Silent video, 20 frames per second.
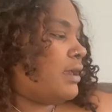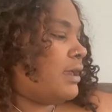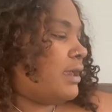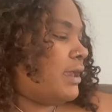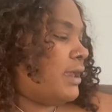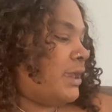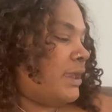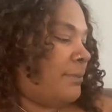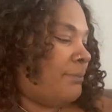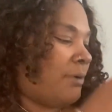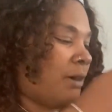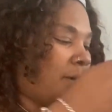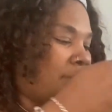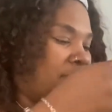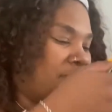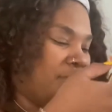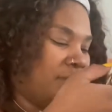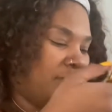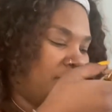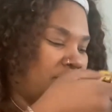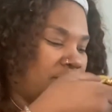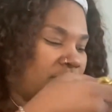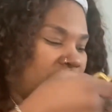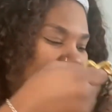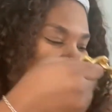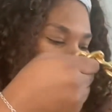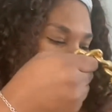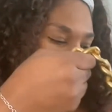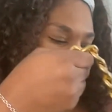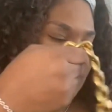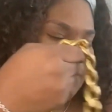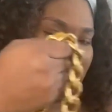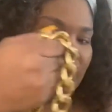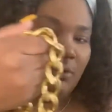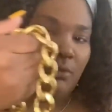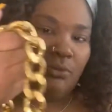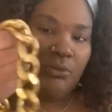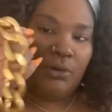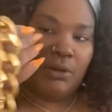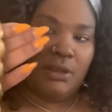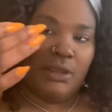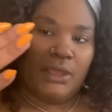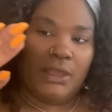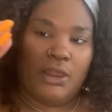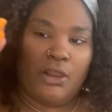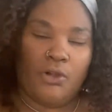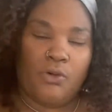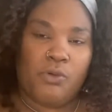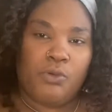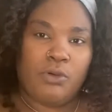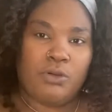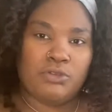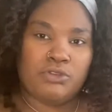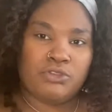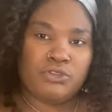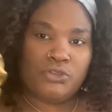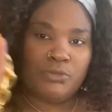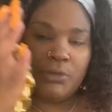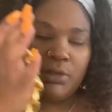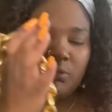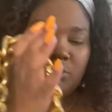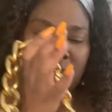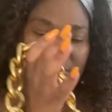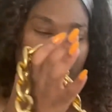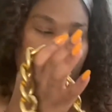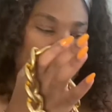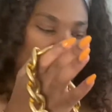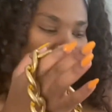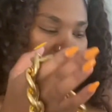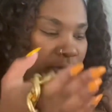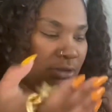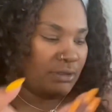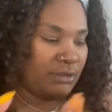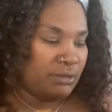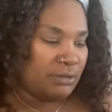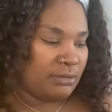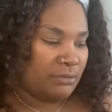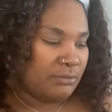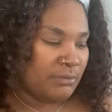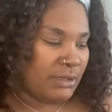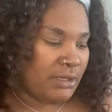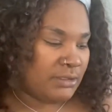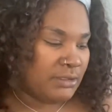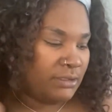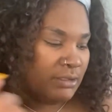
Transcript: and probably this one, but this one don't really go too much with this one because it's